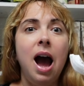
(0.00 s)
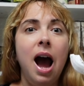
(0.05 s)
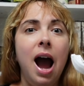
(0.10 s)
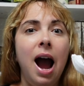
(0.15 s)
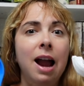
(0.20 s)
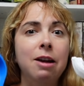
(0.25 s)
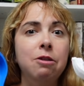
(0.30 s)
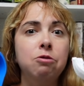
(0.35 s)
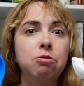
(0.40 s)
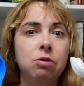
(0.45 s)

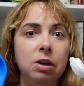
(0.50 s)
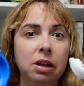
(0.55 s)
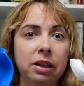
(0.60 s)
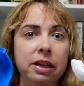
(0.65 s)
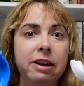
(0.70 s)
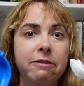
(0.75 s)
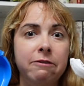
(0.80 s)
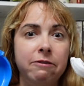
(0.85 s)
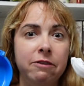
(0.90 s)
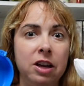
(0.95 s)
I
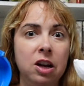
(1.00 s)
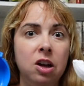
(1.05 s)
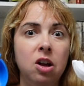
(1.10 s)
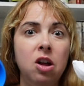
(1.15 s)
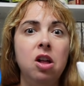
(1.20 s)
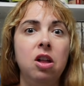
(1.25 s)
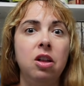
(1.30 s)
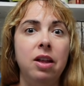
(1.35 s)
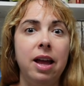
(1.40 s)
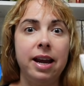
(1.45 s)
really
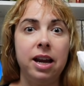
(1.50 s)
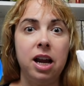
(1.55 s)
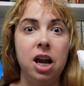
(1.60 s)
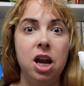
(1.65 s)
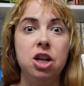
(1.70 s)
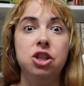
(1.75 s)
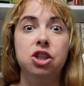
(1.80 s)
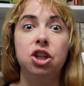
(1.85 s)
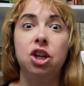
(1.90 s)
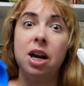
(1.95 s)
feel like
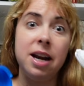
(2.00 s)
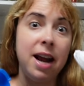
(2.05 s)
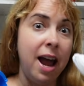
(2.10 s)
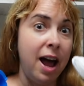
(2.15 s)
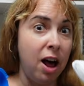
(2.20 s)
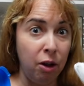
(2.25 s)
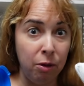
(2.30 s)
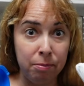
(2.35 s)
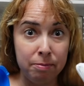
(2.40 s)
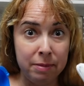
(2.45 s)
it's gonna
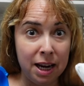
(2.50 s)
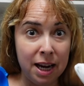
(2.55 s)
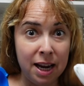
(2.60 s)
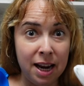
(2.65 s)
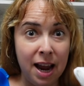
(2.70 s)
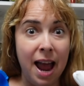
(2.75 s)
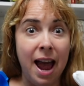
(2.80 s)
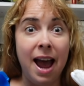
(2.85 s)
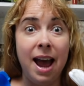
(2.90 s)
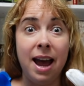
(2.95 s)
help
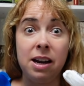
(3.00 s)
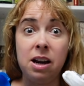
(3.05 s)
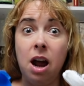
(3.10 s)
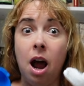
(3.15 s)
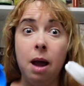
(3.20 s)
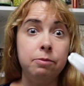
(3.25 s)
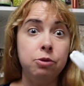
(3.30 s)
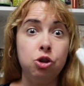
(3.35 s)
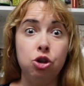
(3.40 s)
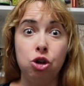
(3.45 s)
me, and
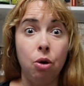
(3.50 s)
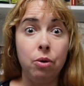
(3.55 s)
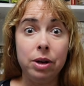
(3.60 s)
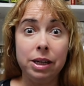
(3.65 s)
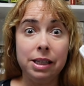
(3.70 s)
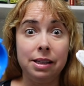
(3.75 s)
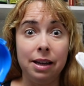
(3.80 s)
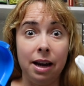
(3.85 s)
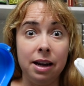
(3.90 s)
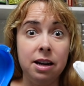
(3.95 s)
I'm so
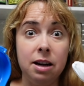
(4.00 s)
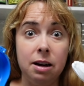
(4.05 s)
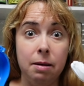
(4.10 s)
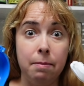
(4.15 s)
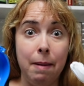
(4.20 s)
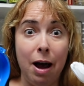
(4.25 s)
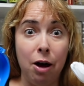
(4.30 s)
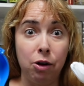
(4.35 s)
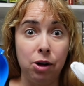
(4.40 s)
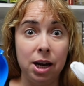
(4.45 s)
excited
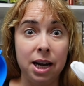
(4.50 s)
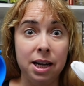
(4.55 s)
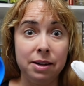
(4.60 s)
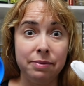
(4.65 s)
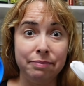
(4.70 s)
about it.